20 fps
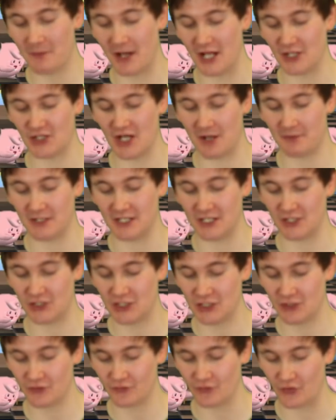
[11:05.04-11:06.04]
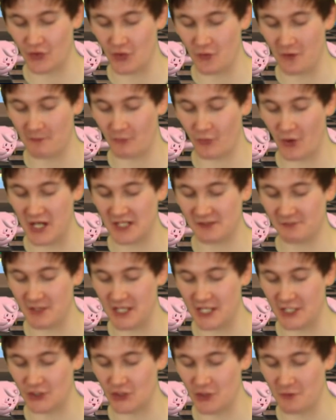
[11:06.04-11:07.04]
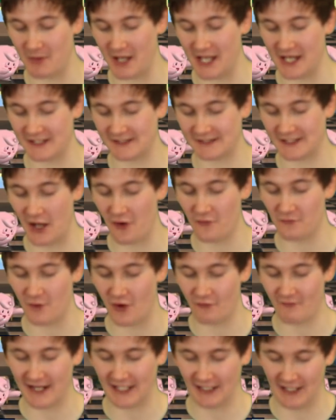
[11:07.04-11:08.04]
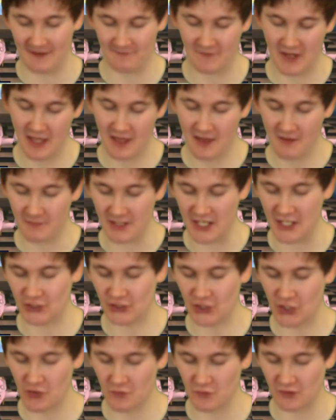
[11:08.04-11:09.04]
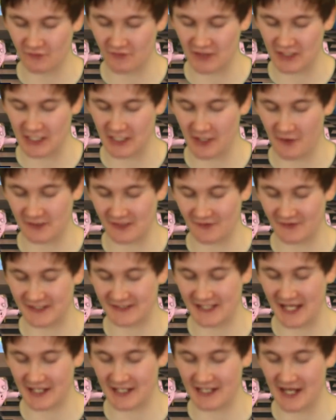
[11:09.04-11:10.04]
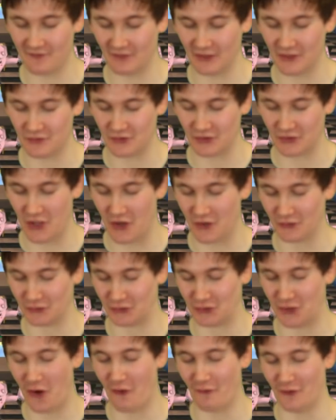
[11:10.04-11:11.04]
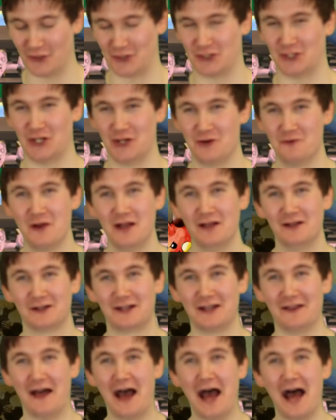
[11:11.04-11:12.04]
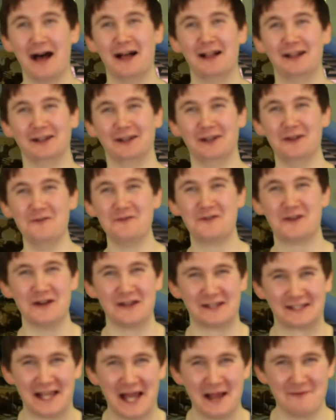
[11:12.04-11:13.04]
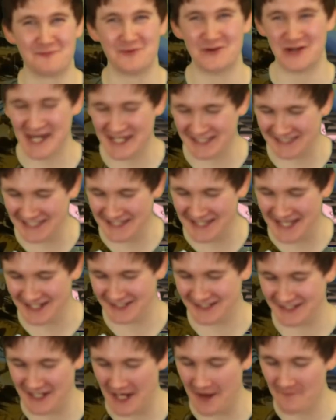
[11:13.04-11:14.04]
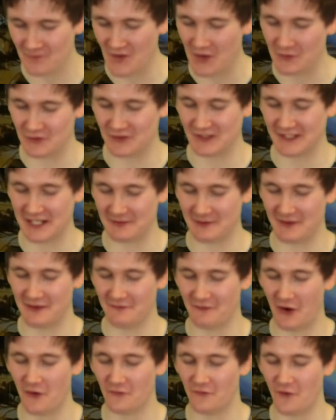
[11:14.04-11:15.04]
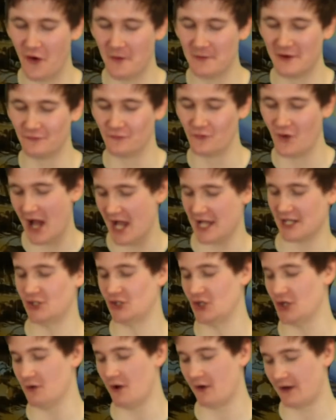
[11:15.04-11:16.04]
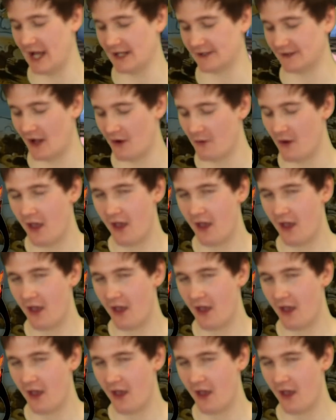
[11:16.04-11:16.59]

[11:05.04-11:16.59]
by Japanese children who embraced Pikachu by itself more readily. Pikachu was originally going to have a second evolution called Goroshu. Look at that! It is. Lucas predicting that shit, which is intended to be the evolved form of Raichu. Okay, so